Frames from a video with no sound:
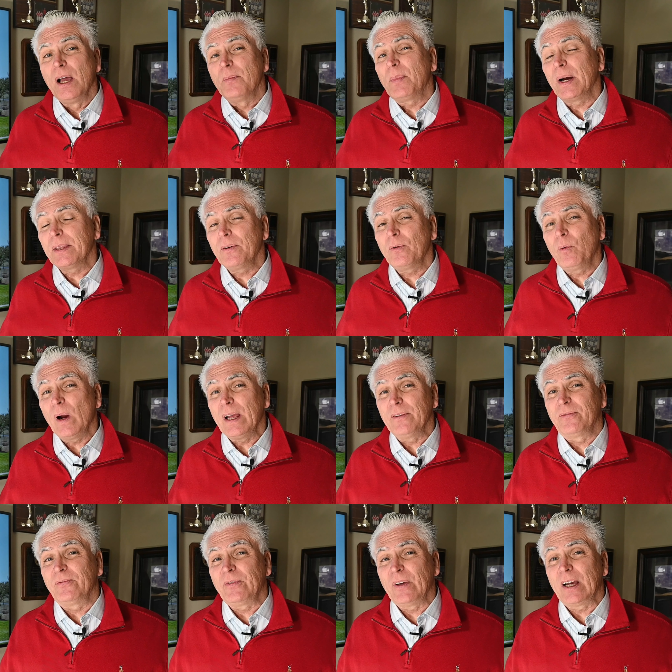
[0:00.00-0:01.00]
By the way,
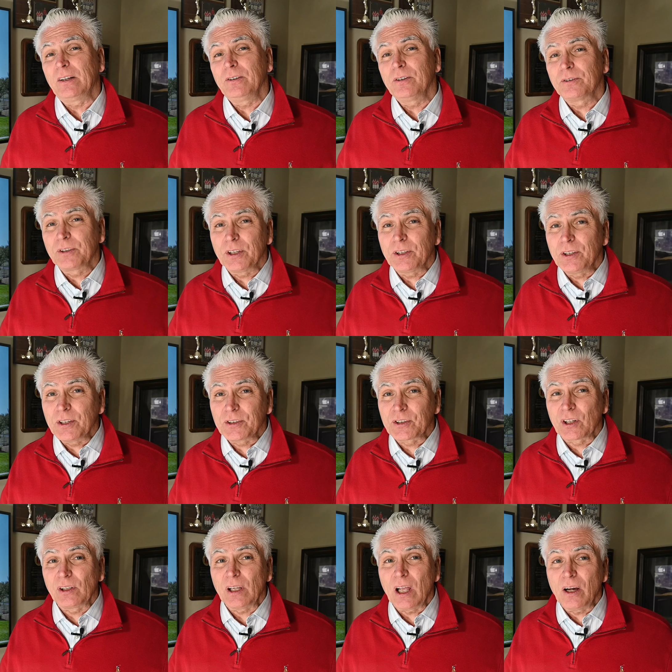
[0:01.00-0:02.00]
failure to
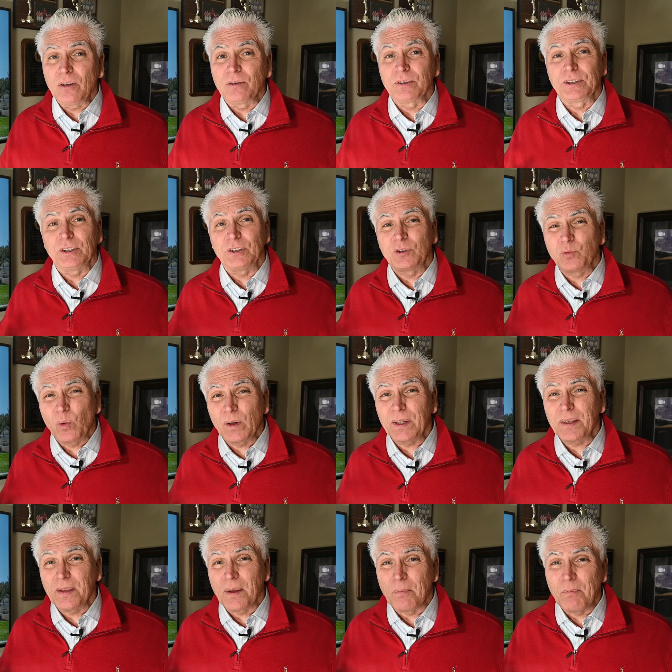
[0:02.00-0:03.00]
disclose is one
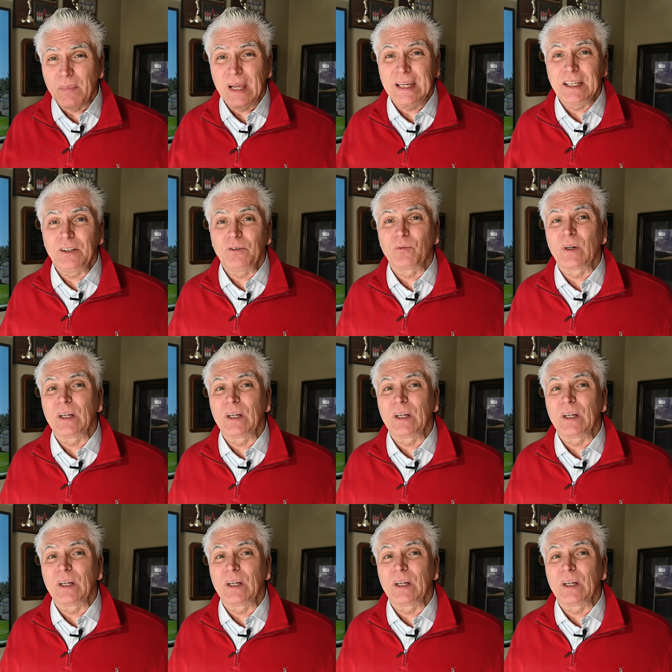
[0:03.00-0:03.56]
of the main